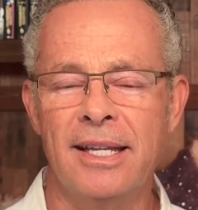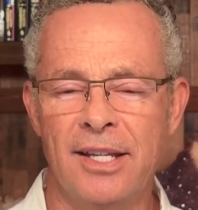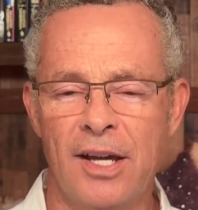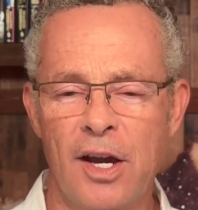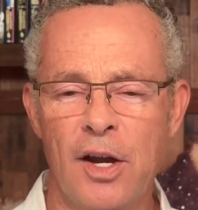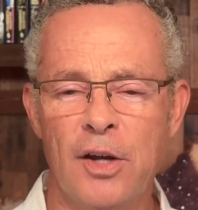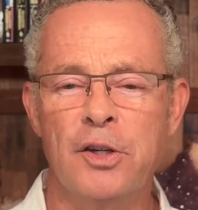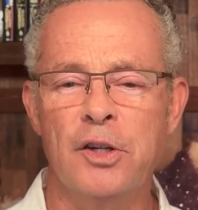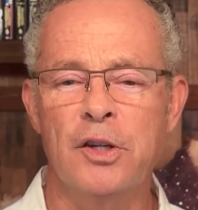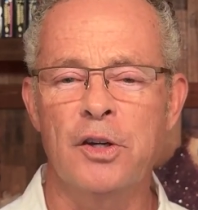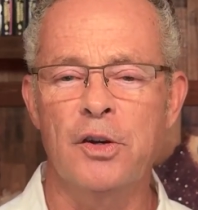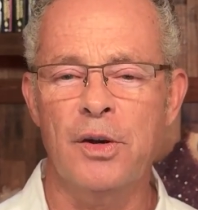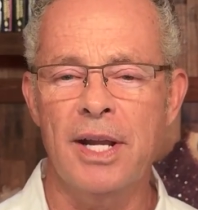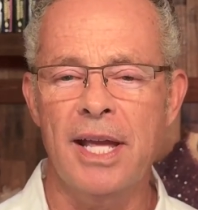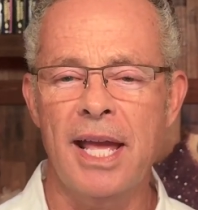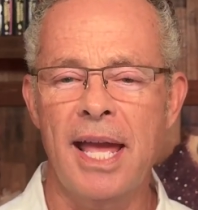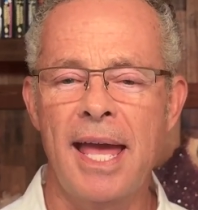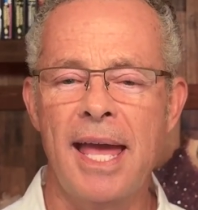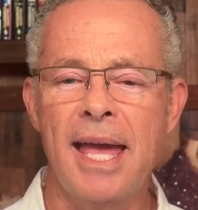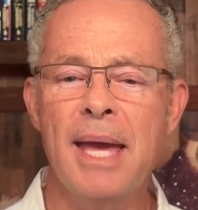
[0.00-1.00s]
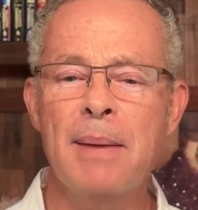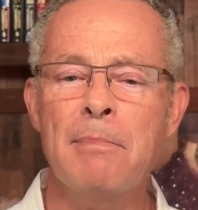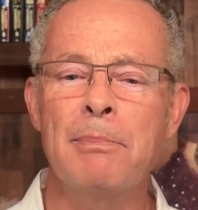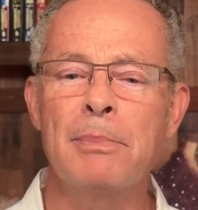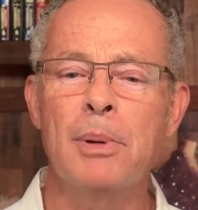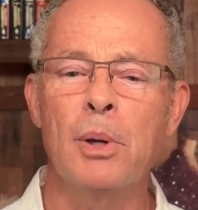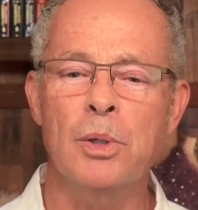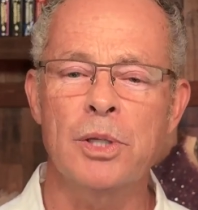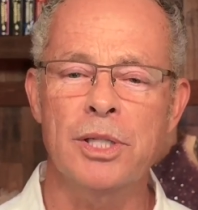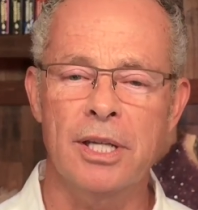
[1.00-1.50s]
doctorate degree and
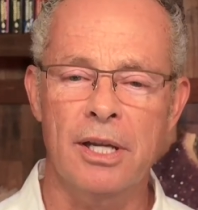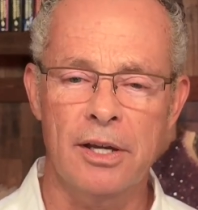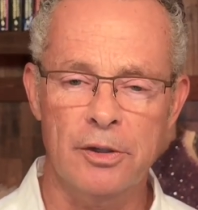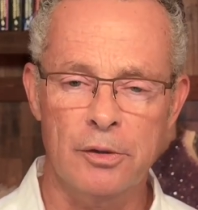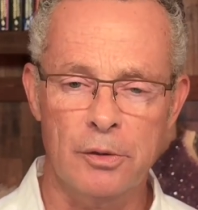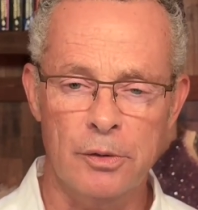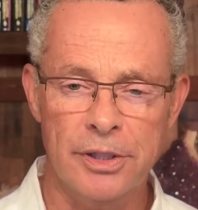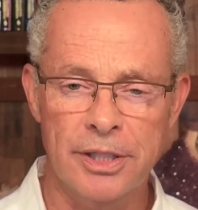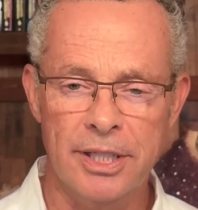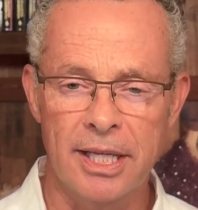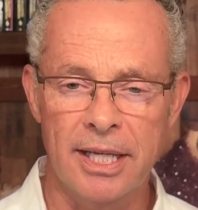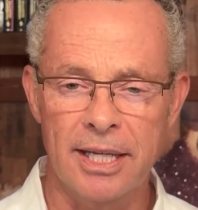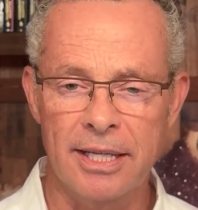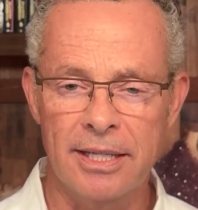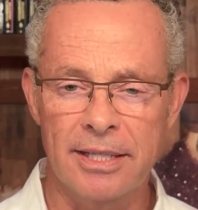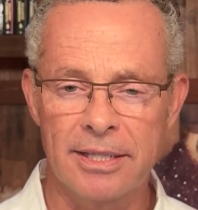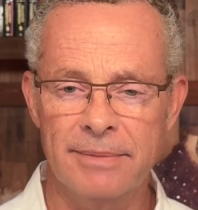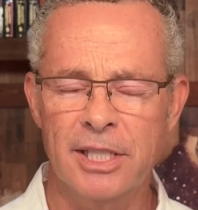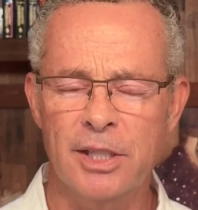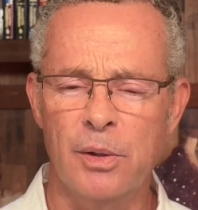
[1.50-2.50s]
postdoctoral studies.